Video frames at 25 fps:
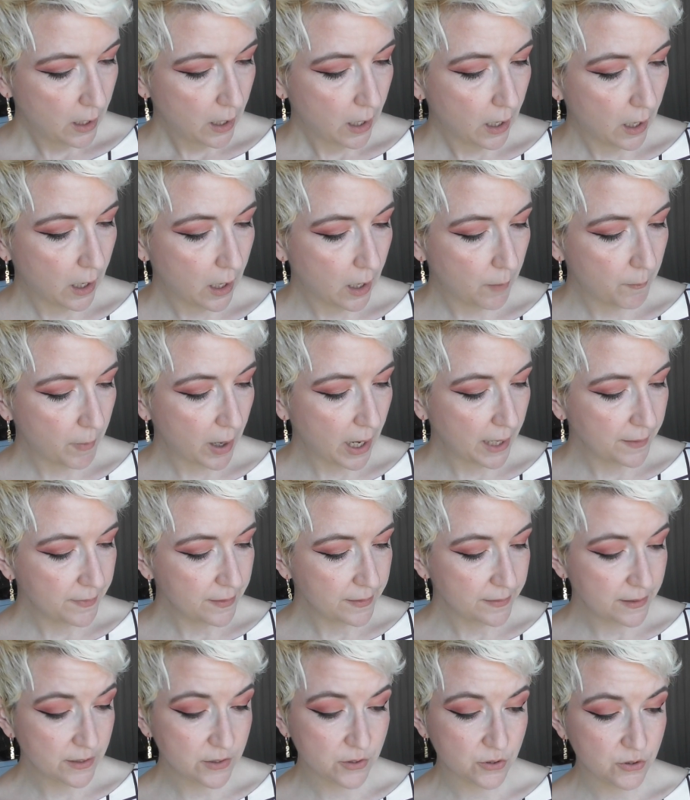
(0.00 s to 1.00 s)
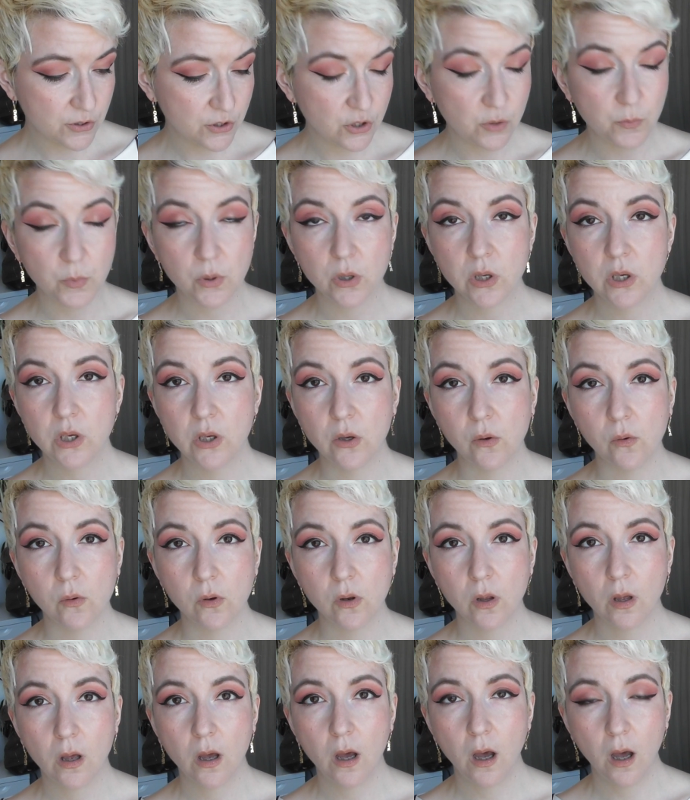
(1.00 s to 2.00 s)
I think these are super cute.
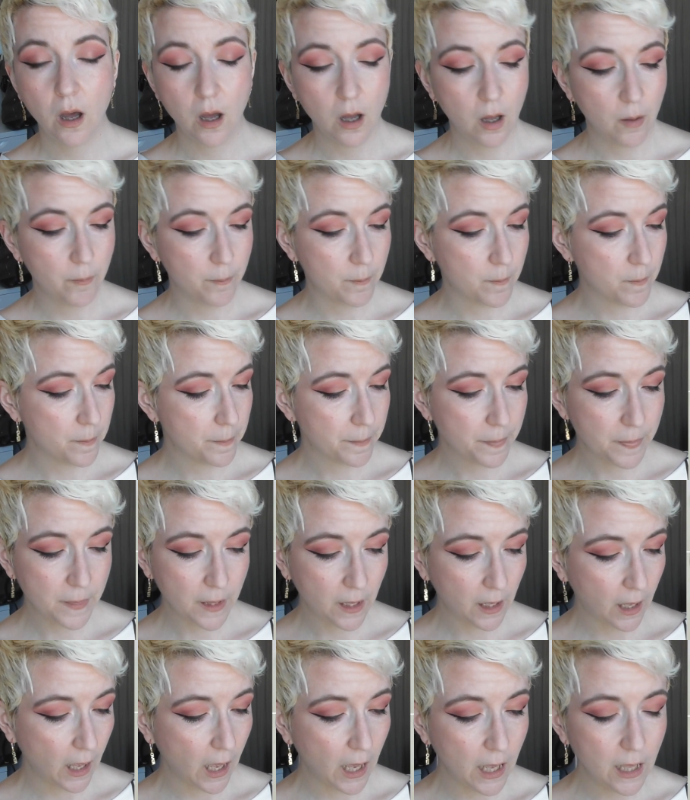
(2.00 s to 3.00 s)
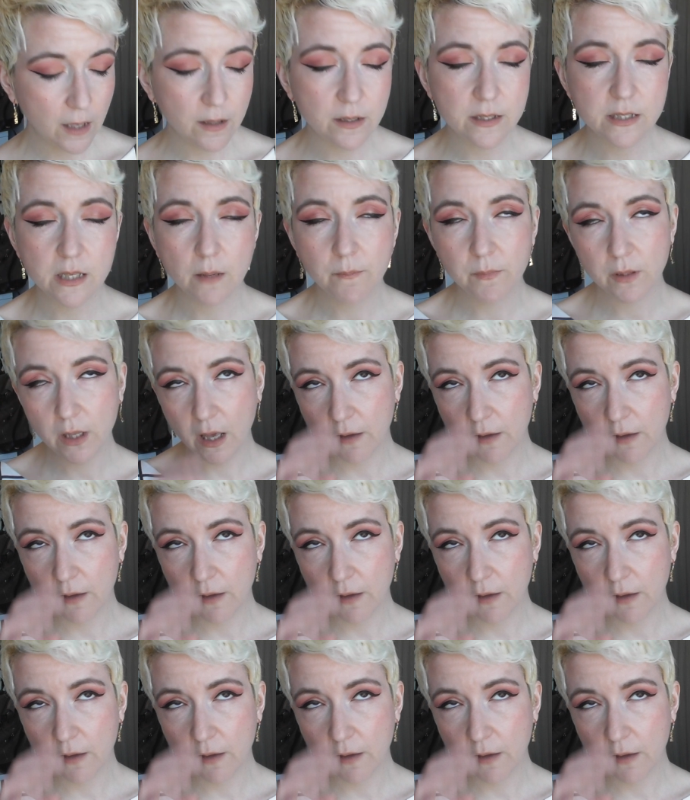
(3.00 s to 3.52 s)
Something